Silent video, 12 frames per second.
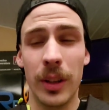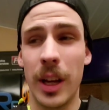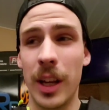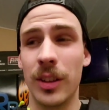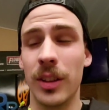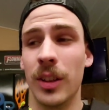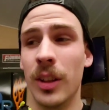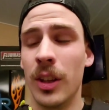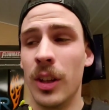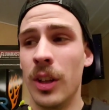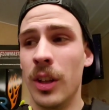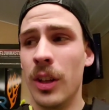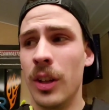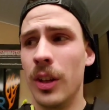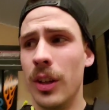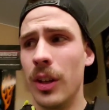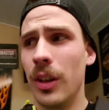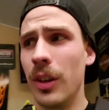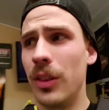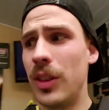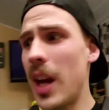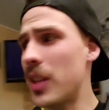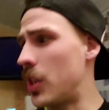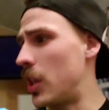Like,
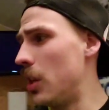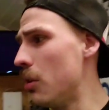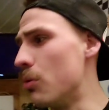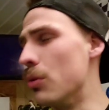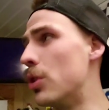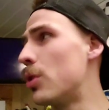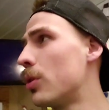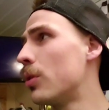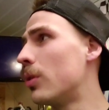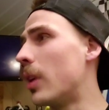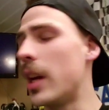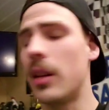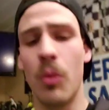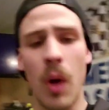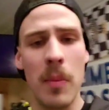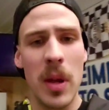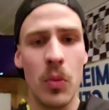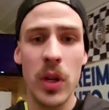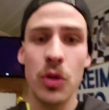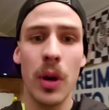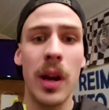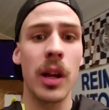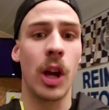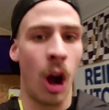that's huge. Like, I mean, we
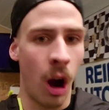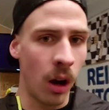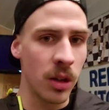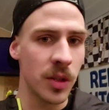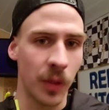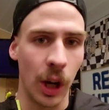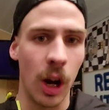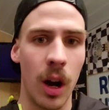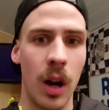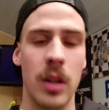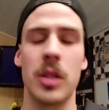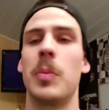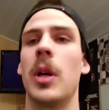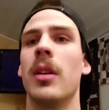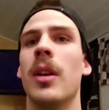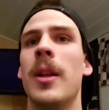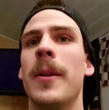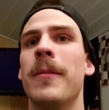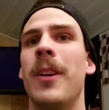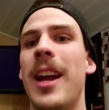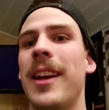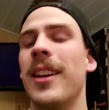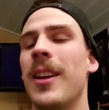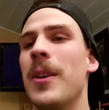trade in cars for cars, but
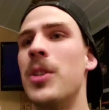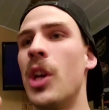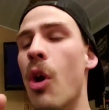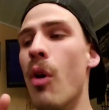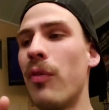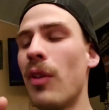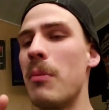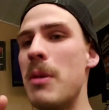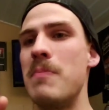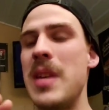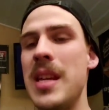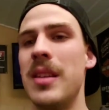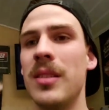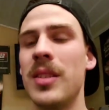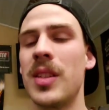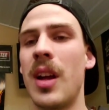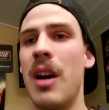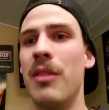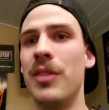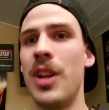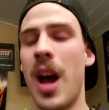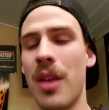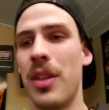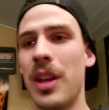like to go from a means of
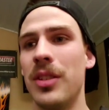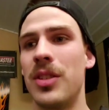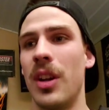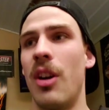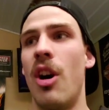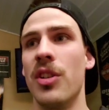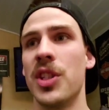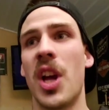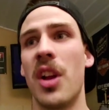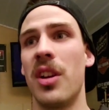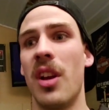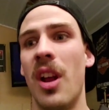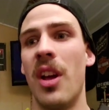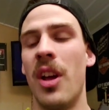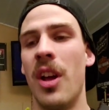nothing to all of a sudden